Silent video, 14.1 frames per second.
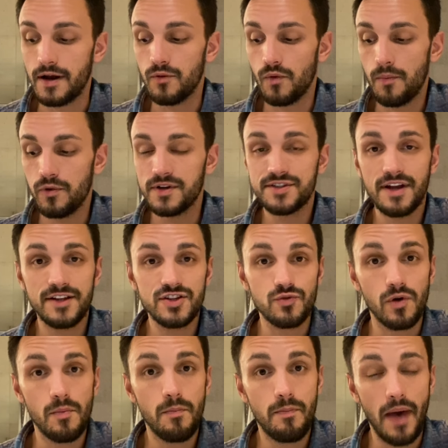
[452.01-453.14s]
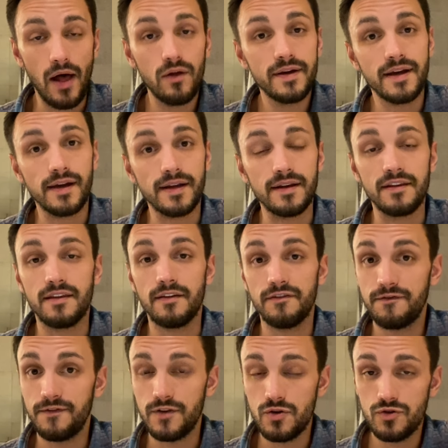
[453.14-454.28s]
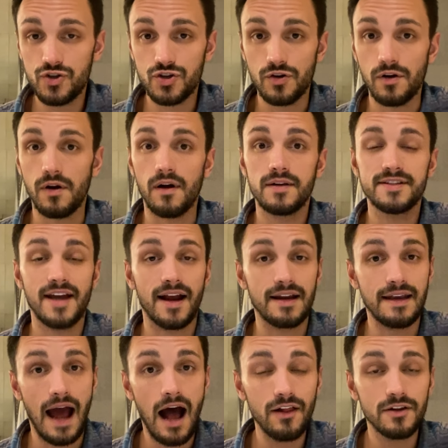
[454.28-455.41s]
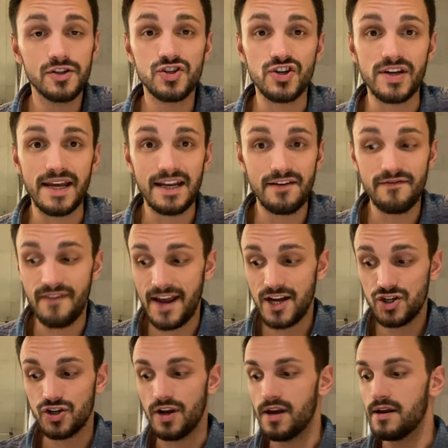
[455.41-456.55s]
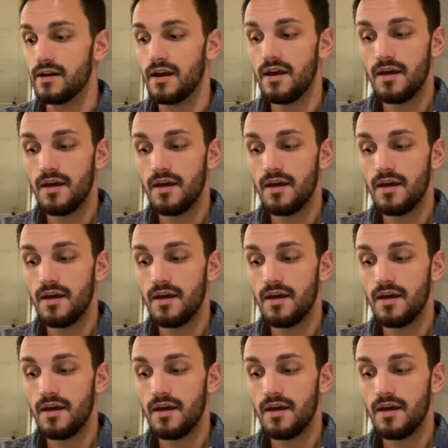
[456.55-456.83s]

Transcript: It represents rebellion, the future, technology, innovation.